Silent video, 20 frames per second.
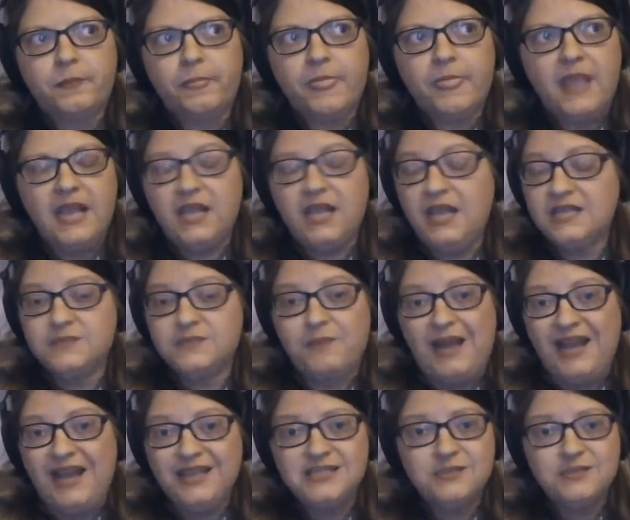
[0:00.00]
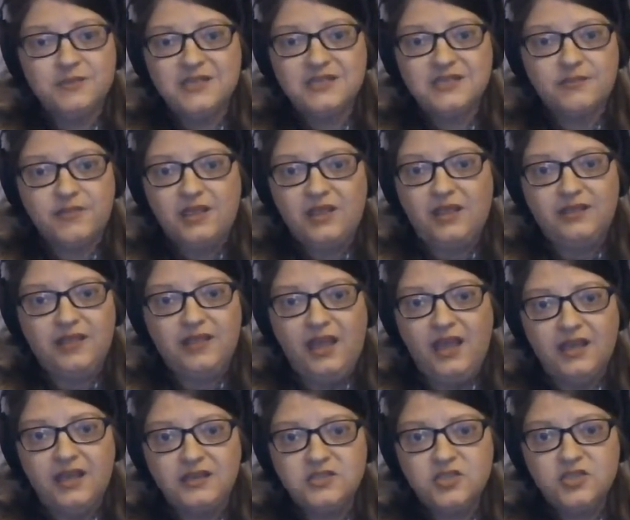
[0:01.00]
it's possible it's something like
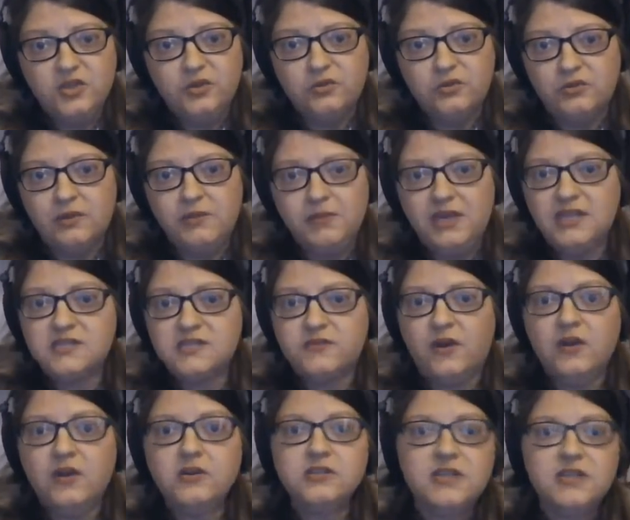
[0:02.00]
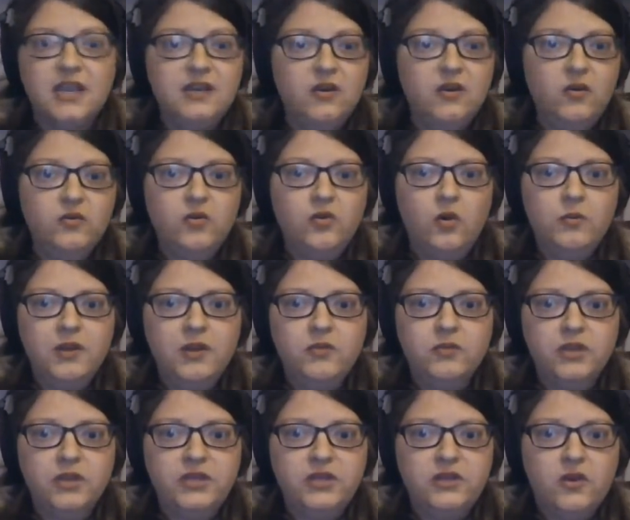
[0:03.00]
that too. I mean, as far as I know, nobody
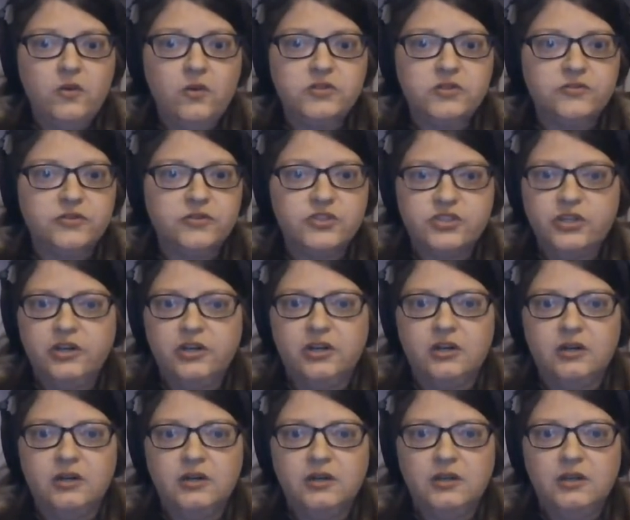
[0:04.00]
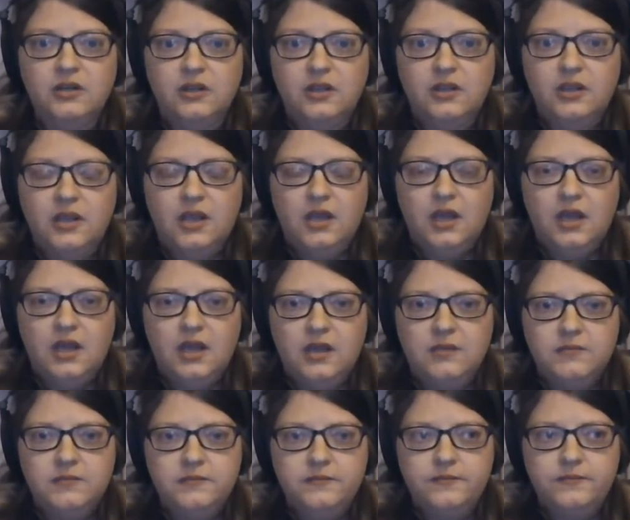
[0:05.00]
really knows for sure.
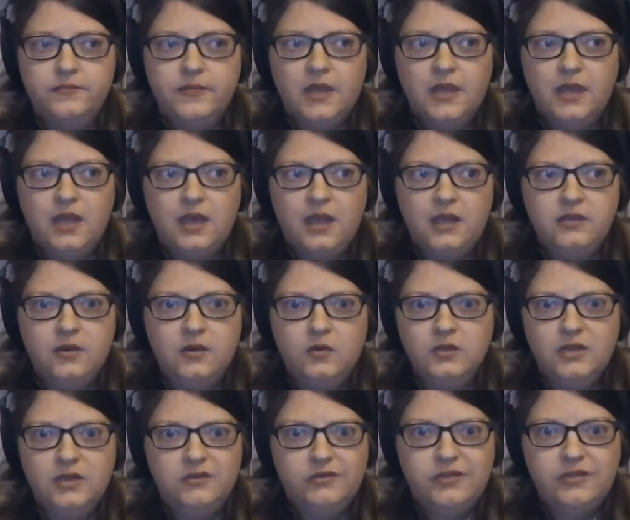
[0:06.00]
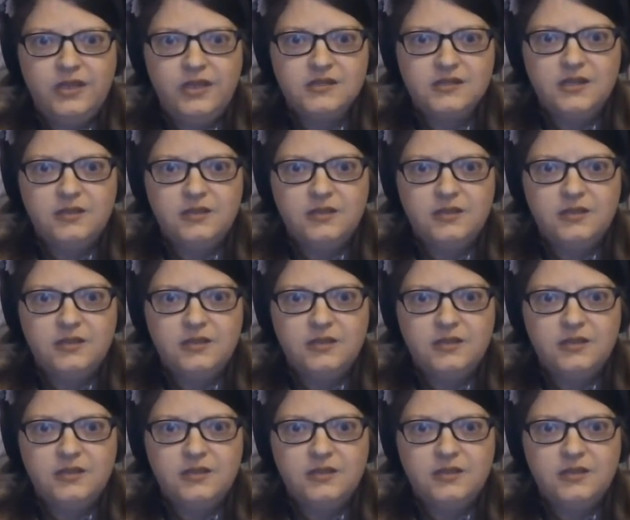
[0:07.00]
The only other thing is they